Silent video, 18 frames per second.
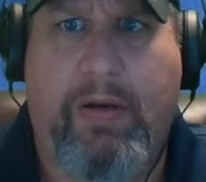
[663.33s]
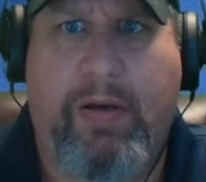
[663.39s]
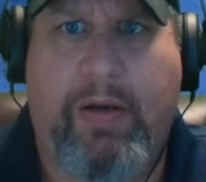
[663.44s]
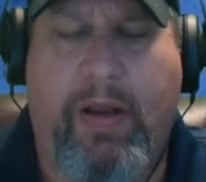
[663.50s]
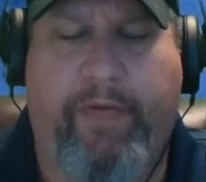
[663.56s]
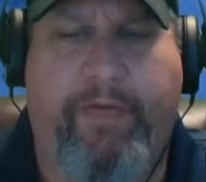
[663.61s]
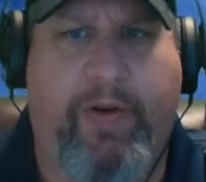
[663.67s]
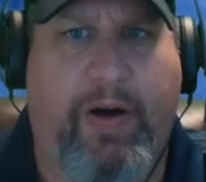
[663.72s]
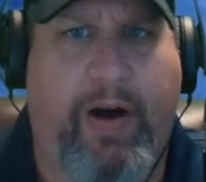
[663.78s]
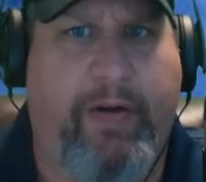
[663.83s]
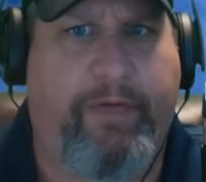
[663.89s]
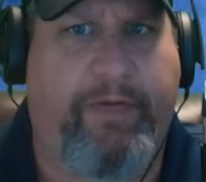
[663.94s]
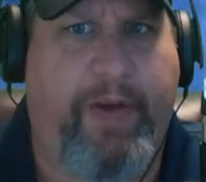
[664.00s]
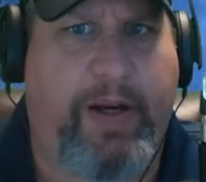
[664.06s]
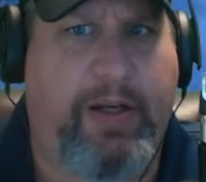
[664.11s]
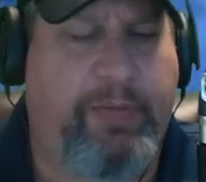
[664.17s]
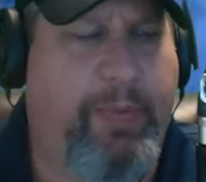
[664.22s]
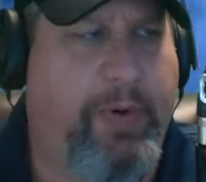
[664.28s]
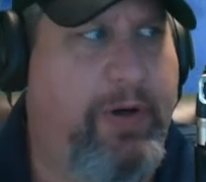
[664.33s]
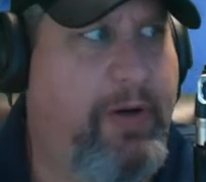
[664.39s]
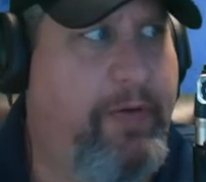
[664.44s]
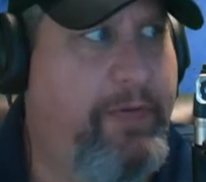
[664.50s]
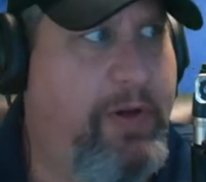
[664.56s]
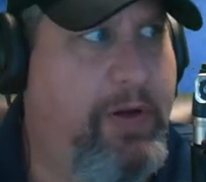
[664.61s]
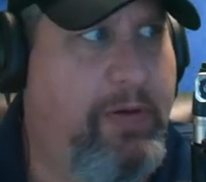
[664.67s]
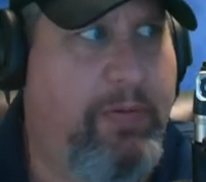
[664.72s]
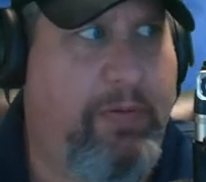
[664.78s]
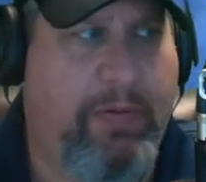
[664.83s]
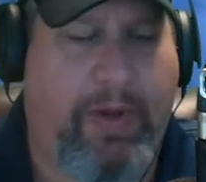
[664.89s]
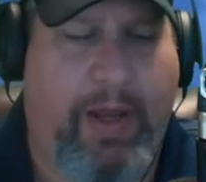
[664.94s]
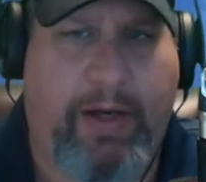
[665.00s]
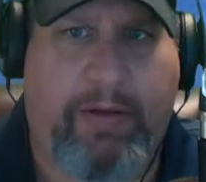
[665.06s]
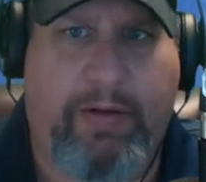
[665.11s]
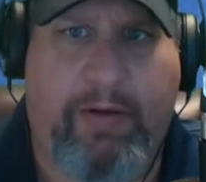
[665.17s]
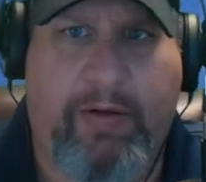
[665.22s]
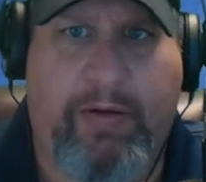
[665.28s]
If you're on Facebook, if you
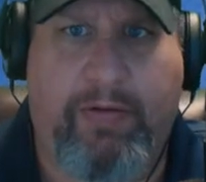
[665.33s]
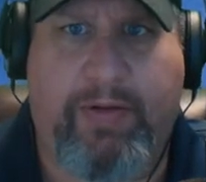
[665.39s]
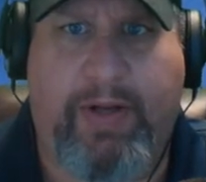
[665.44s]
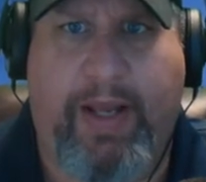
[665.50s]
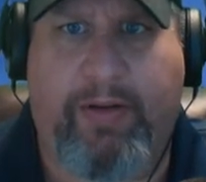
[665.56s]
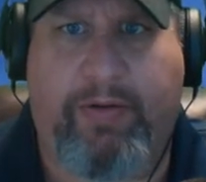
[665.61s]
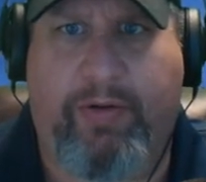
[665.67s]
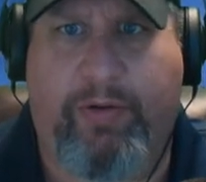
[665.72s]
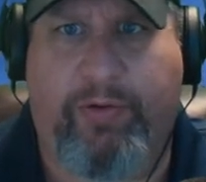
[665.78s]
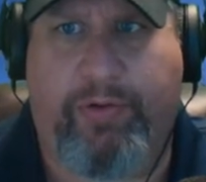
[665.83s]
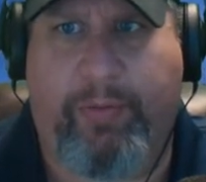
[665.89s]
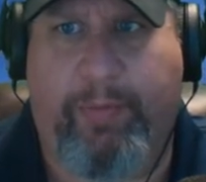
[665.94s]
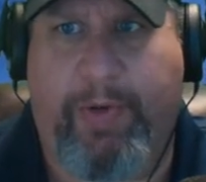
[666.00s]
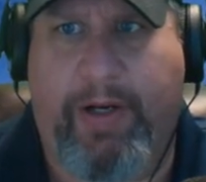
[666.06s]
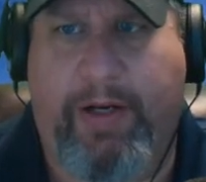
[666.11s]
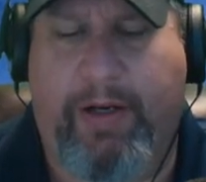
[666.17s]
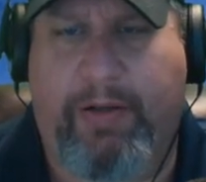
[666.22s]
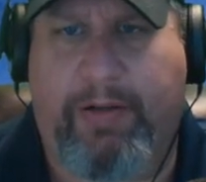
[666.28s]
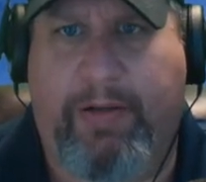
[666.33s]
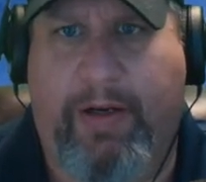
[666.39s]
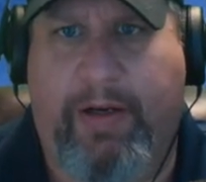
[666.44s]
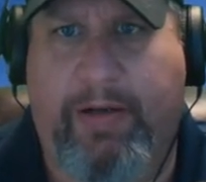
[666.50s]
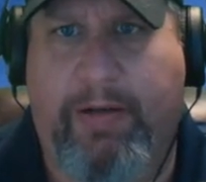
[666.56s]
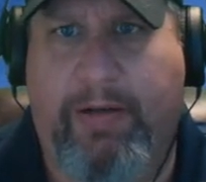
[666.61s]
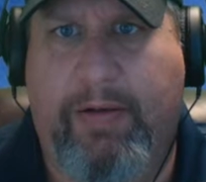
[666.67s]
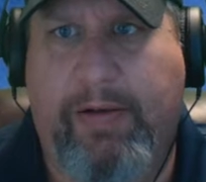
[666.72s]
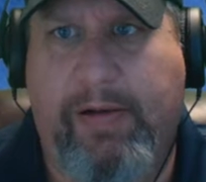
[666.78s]
like to use that social media site,